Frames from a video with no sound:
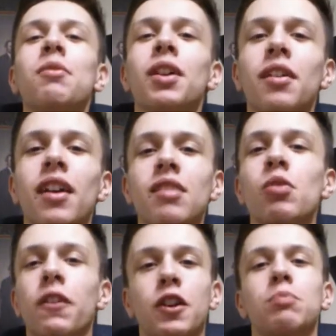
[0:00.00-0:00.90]
He would
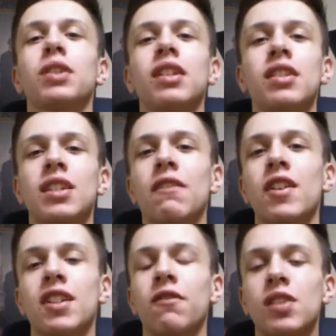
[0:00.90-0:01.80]
have completed this defense.